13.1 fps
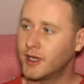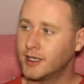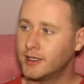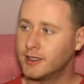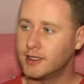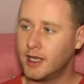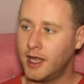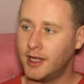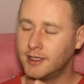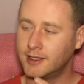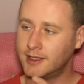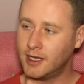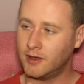and
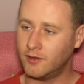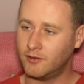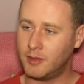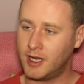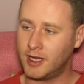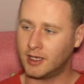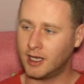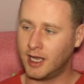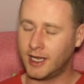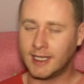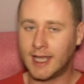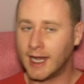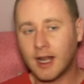instead of being
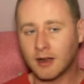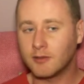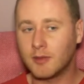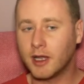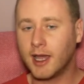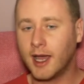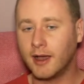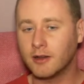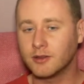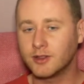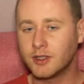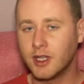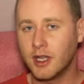like, get out of my
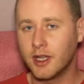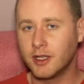house,